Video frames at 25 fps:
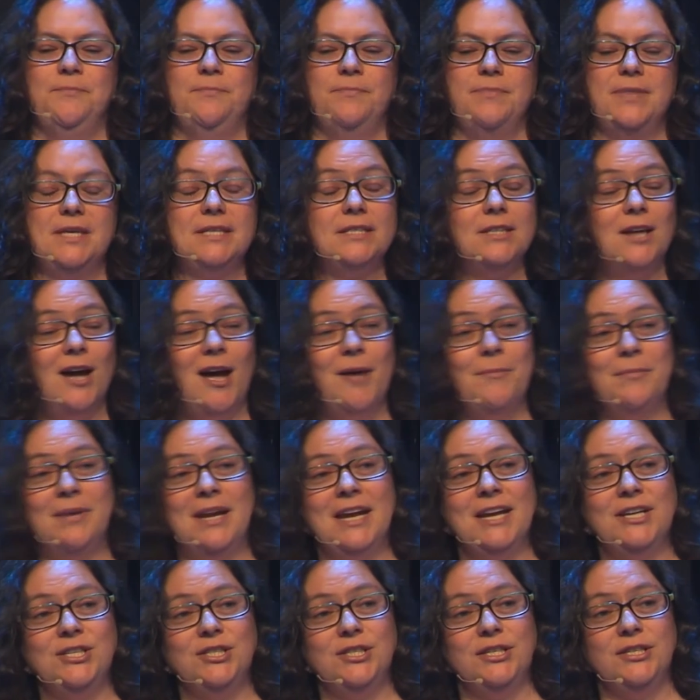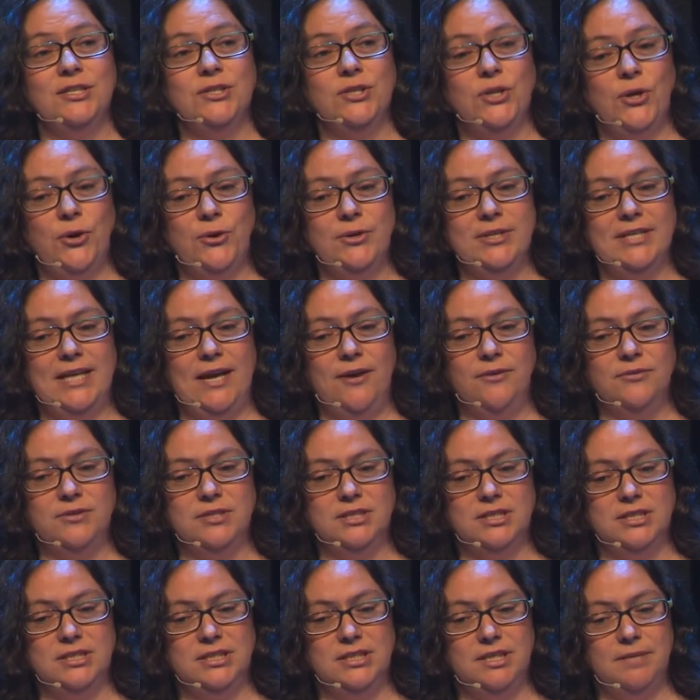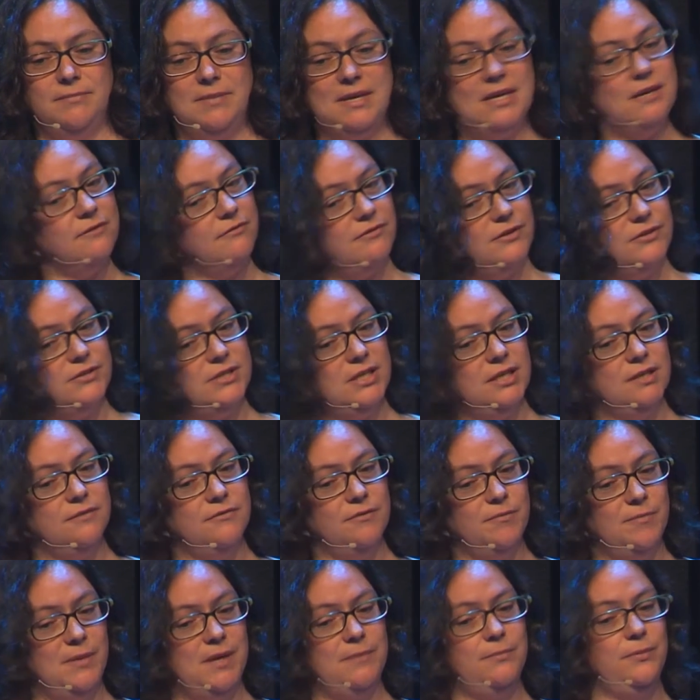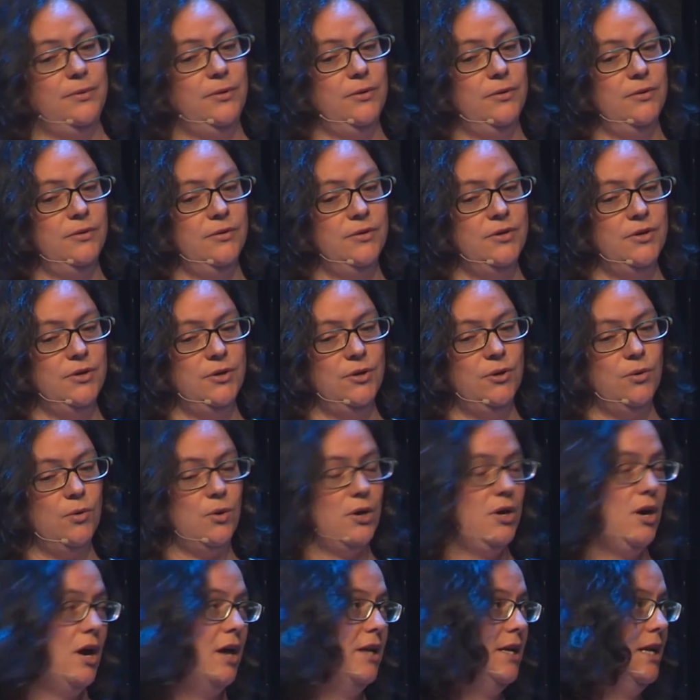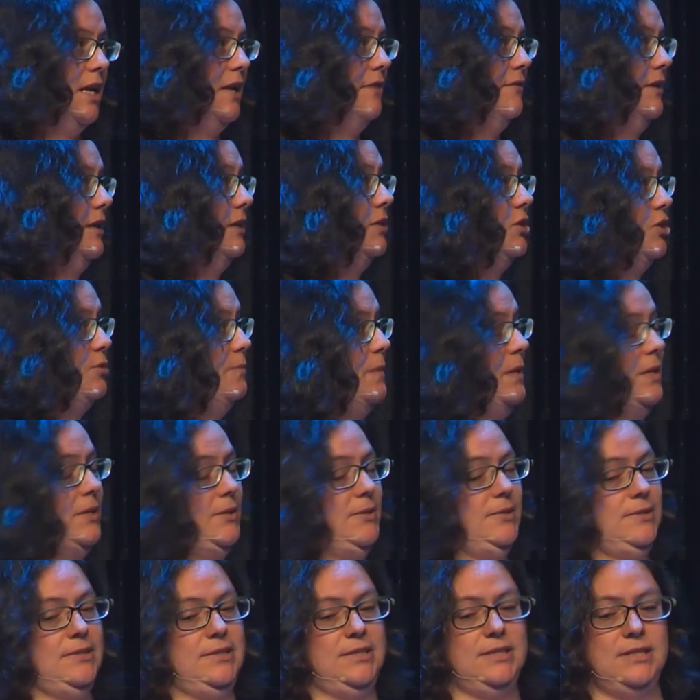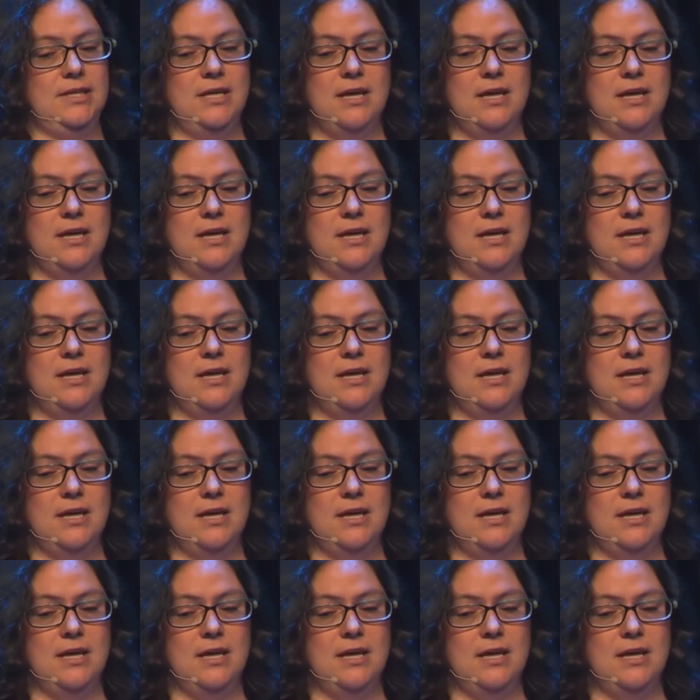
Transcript: This combination turns out to be confusing for people who are not native English speakers.